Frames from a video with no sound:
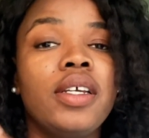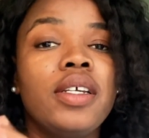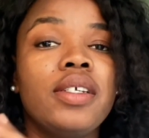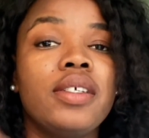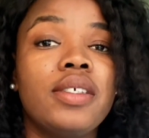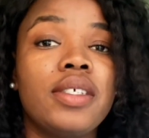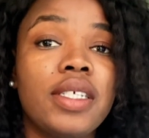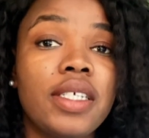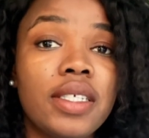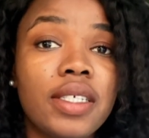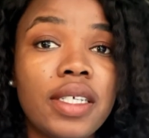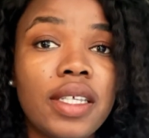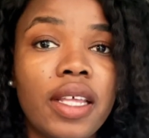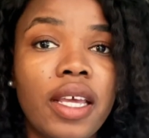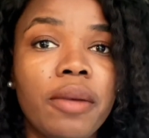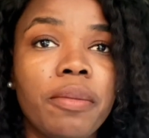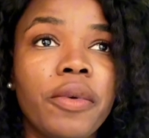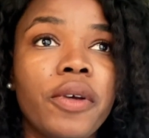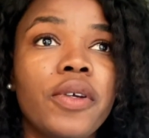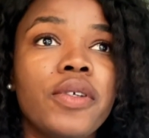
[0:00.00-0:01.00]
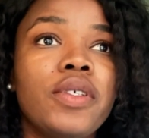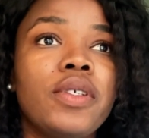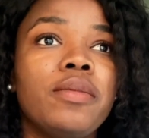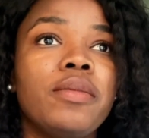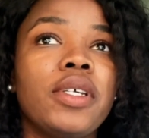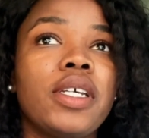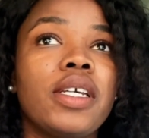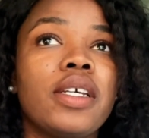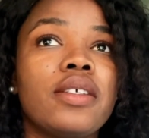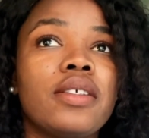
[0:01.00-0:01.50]
CC that person,
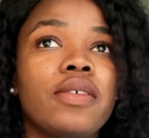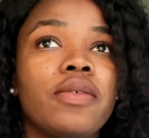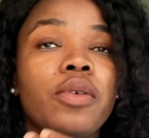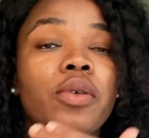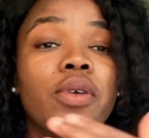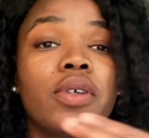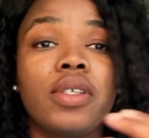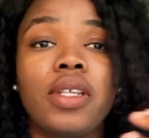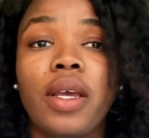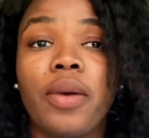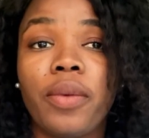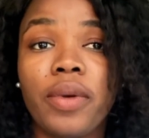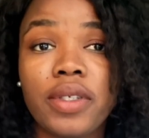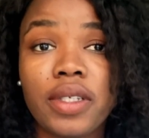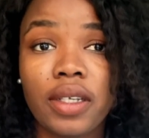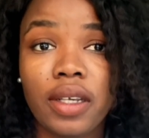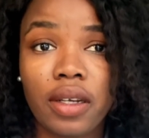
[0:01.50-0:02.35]
because of course I wasn't